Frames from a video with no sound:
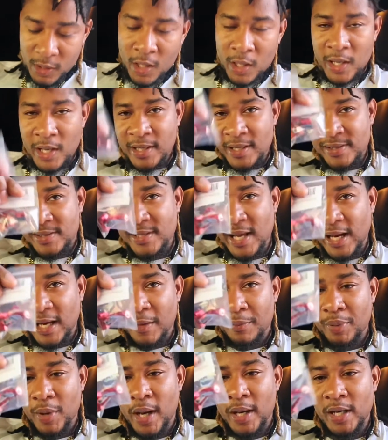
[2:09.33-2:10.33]
And the
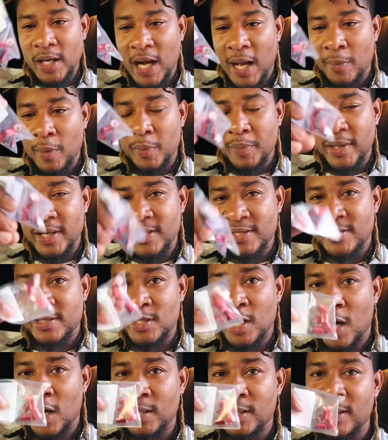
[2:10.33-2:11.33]
second product I'm gonna be
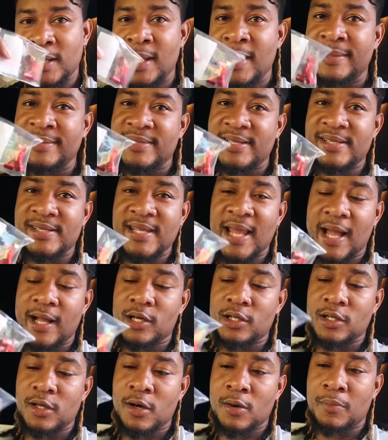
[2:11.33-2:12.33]
installing, this like a
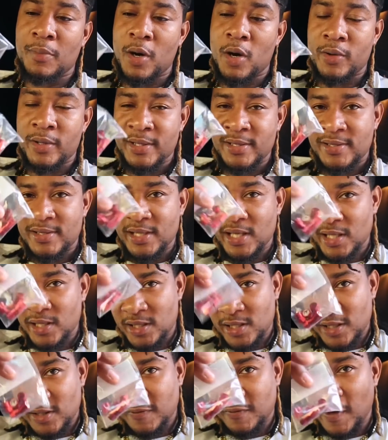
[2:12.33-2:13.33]
little bonus. These
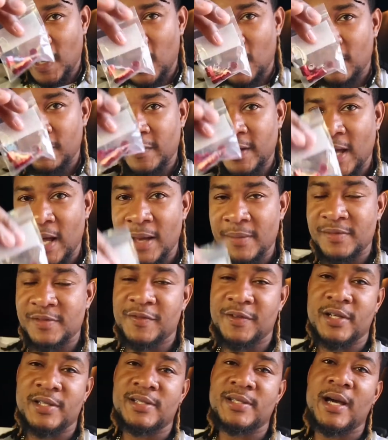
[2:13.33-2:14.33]
just valve caps
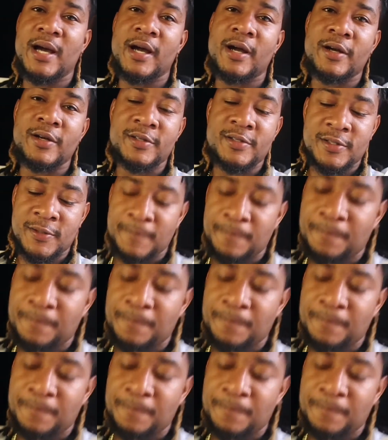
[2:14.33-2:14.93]
for the tires.